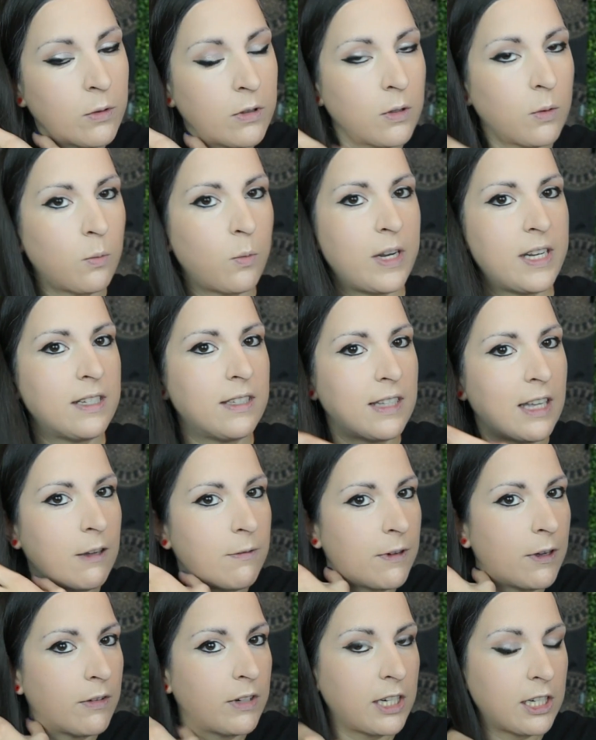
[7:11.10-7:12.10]
want to waste that
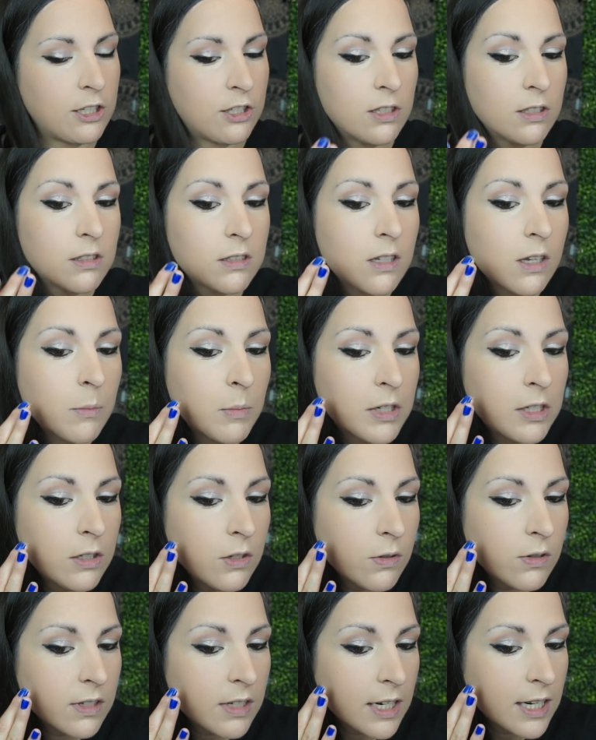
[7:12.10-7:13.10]
foundation, so I'm gonna use
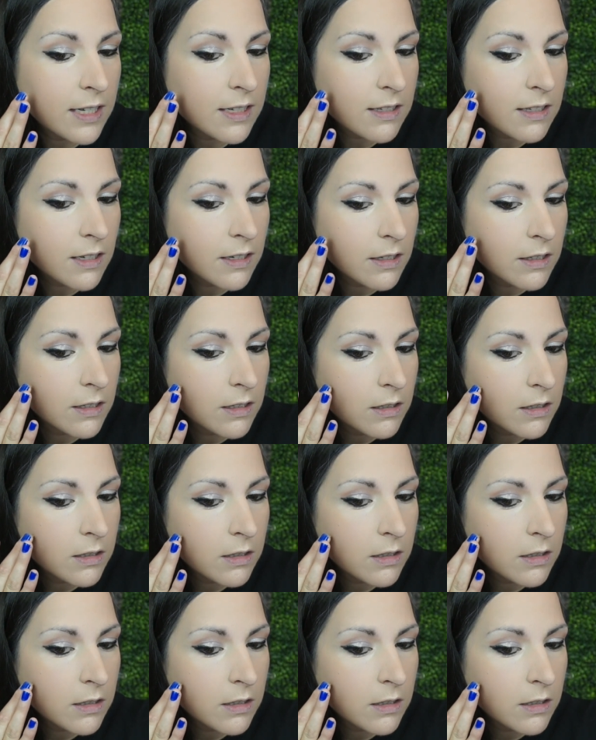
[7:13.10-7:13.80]
it as a